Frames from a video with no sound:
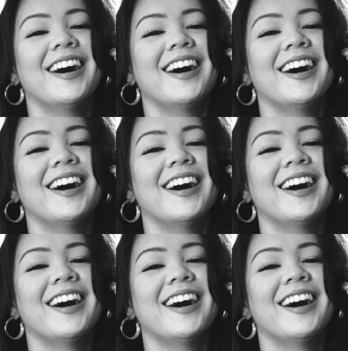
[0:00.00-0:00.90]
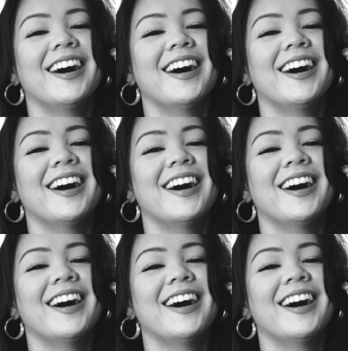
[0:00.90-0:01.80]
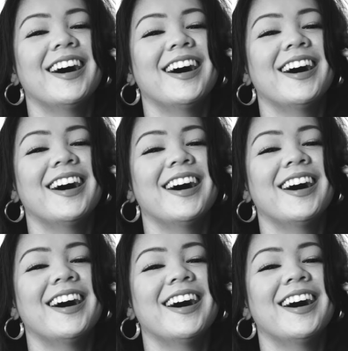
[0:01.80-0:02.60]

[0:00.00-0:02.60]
The face doesn't move, so there is nothing to read.